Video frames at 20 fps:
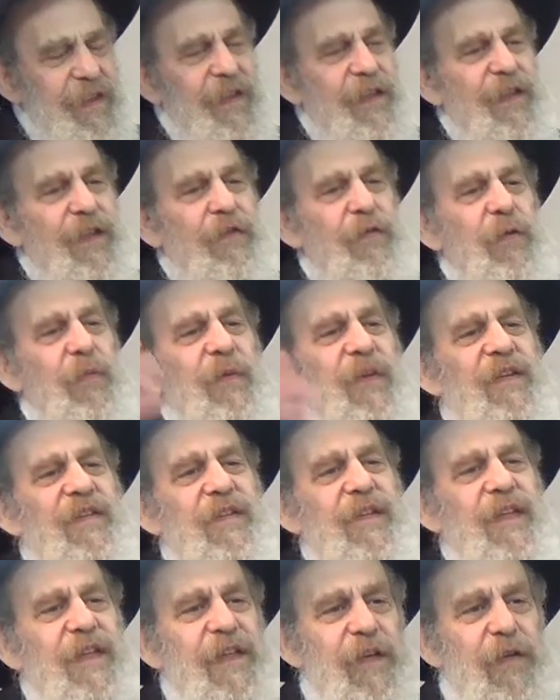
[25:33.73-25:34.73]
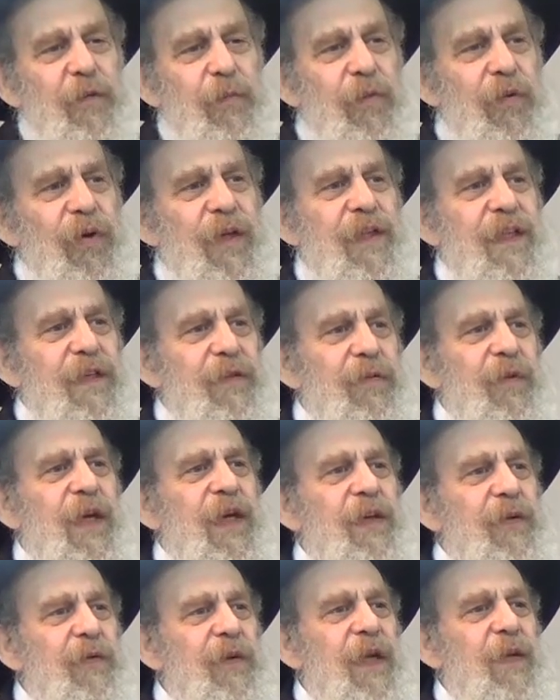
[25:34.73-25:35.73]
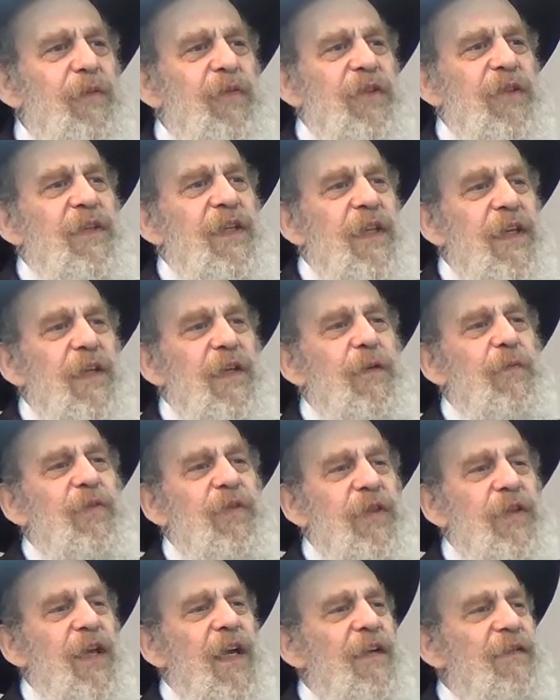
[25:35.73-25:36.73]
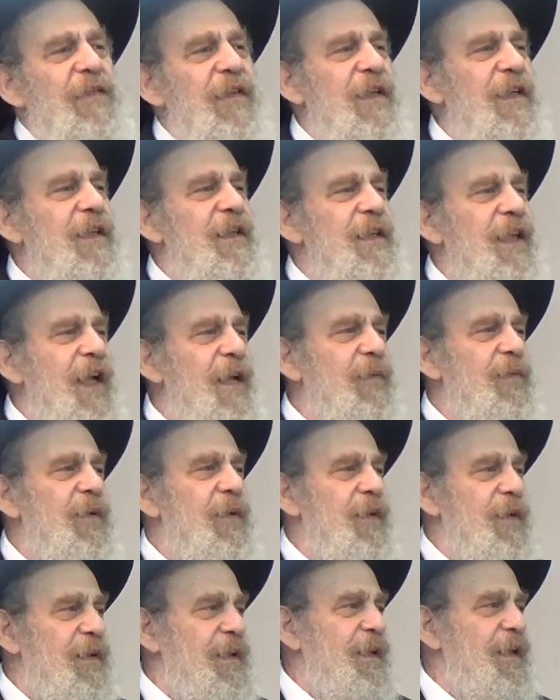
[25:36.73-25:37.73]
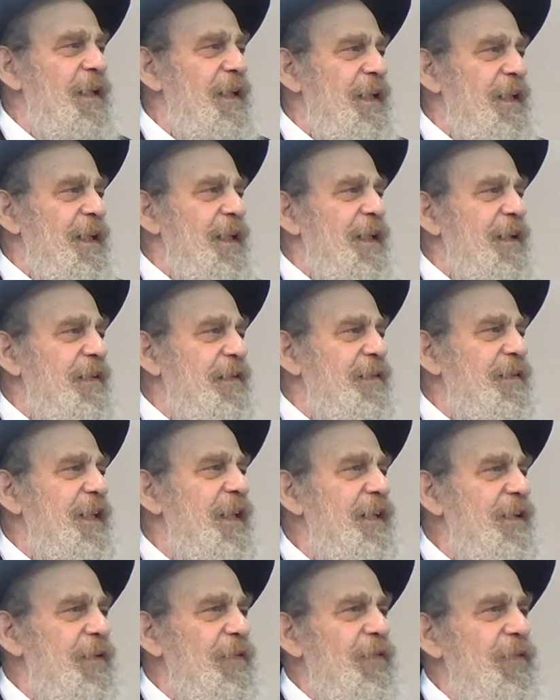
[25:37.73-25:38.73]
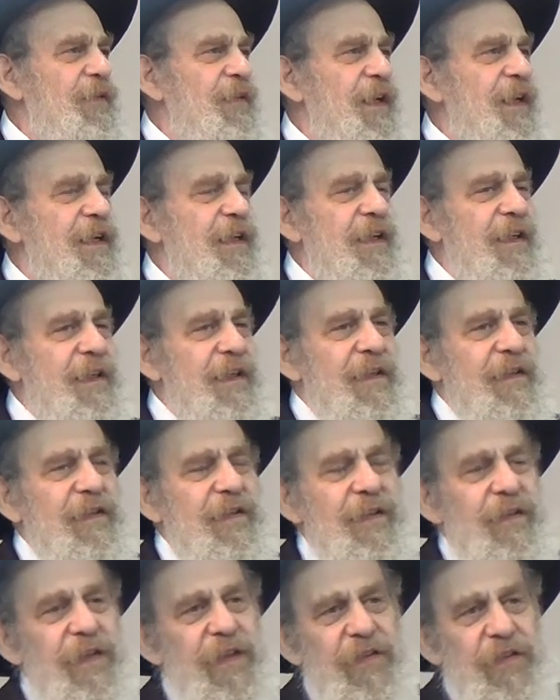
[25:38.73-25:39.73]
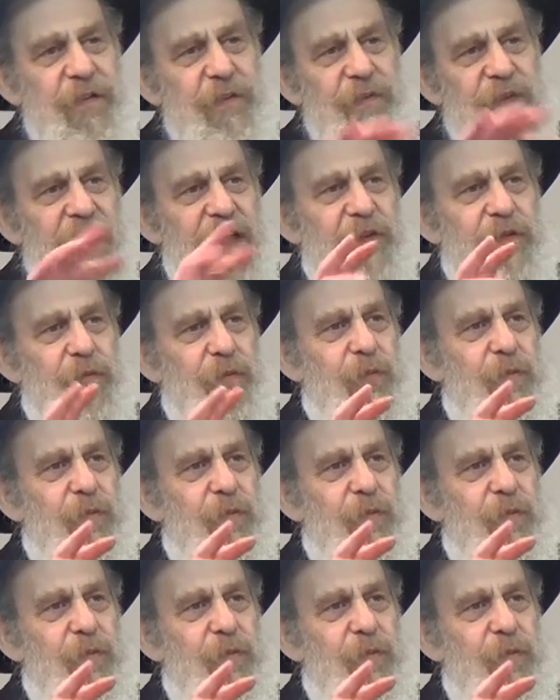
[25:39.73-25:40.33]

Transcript: they were missing this point that right away, Mashiach Ledaber, instead of starting to teach him nice